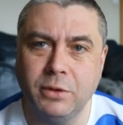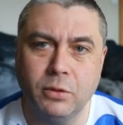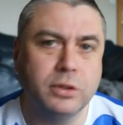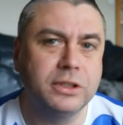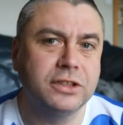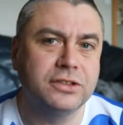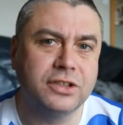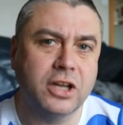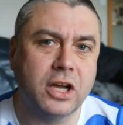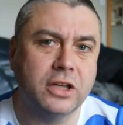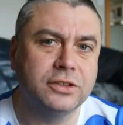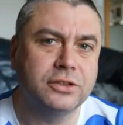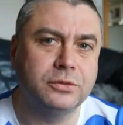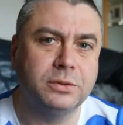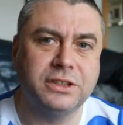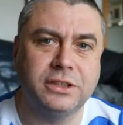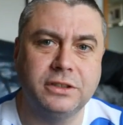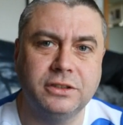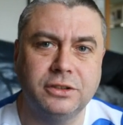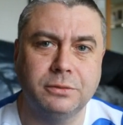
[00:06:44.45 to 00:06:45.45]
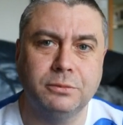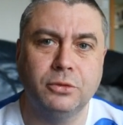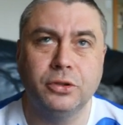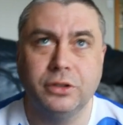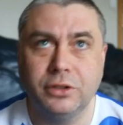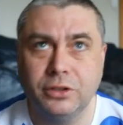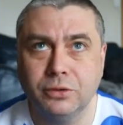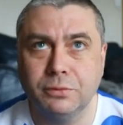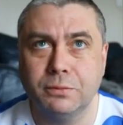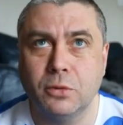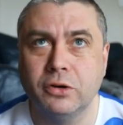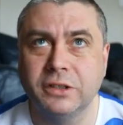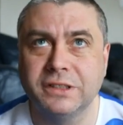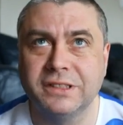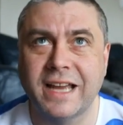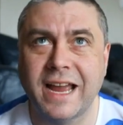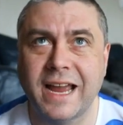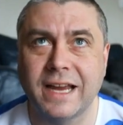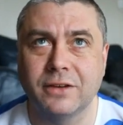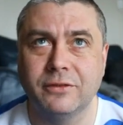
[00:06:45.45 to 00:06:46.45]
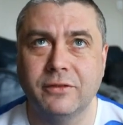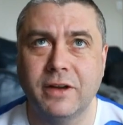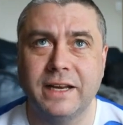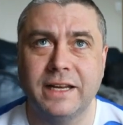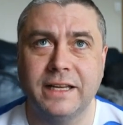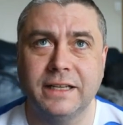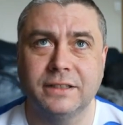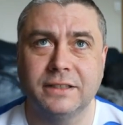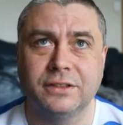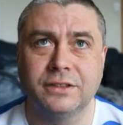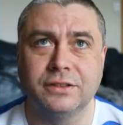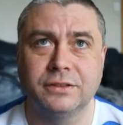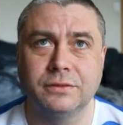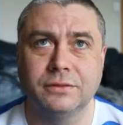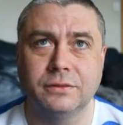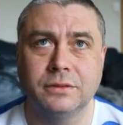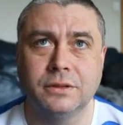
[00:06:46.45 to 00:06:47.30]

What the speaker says: you want to start switching to your more attack relics.